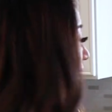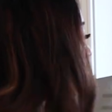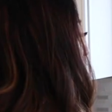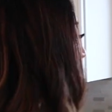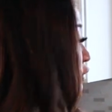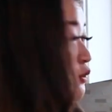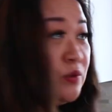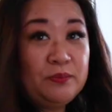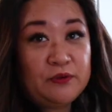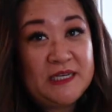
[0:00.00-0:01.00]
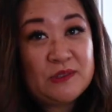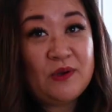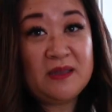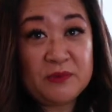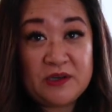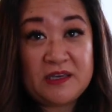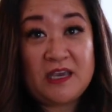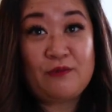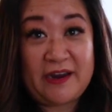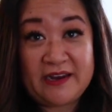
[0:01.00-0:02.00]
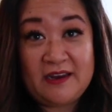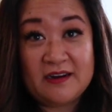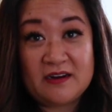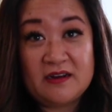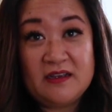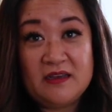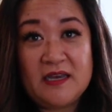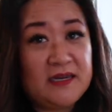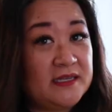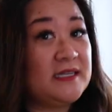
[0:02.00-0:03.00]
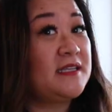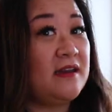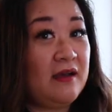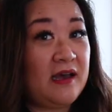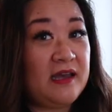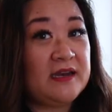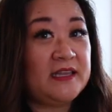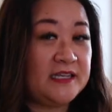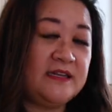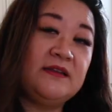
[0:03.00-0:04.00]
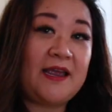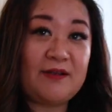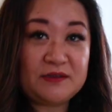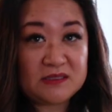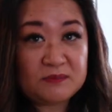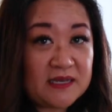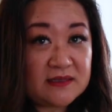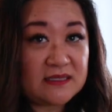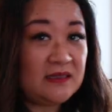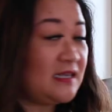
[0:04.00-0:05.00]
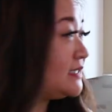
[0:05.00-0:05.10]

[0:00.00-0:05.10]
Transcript: let in some cool breeze while I'm cooking right here, and it does get hot and I can air out smells and